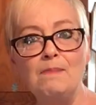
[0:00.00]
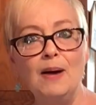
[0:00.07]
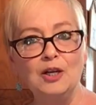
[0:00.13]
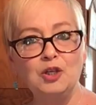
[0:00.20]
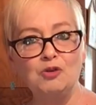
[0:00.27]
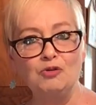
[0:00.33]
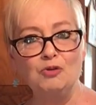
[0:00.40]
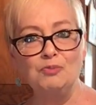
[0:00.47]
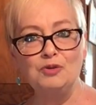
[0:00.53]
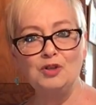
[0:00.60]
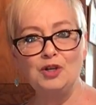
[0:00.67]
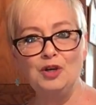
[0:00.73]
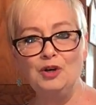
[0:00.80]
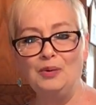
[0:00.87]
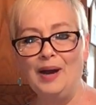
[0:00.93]
mushrooms
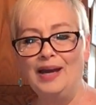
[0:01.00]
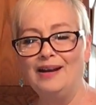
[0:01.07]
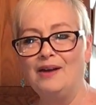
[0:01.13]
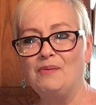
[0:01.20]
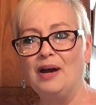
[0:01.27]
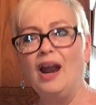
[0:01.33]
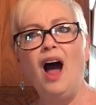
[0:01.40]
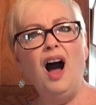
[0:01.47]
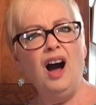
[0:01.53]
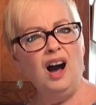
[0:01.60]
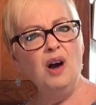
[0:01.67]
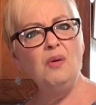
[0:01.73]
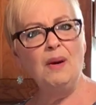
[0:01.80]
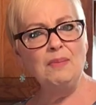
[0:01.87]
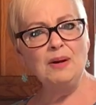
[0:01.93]
too. And I went,
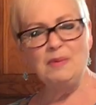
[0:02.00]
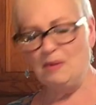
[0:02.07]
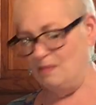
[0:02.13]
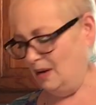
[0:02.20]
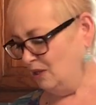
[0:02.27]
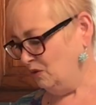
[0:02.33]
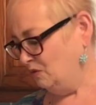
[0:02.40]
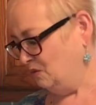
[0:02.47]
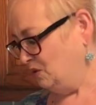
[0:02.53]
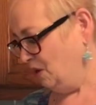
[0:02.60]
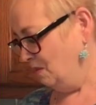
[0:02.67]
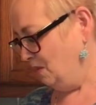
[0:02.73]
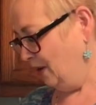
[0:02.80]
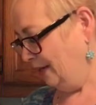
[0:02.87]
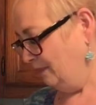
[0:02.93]
oh, I'm gonna put mushrooms
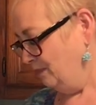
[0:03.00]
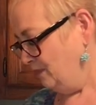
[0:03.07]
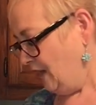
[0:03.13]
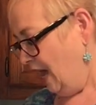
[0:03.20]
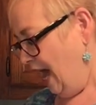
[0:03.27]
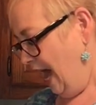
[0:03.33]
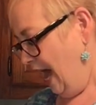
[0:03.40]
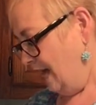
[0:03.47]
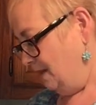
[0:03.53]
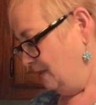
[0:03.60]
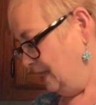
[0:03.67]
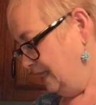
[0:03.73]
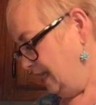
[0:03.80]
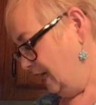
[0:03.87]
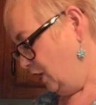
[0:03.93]
on mine. And I'm
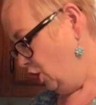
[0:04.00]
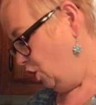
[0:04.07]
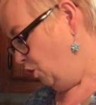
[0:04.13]
gonna take a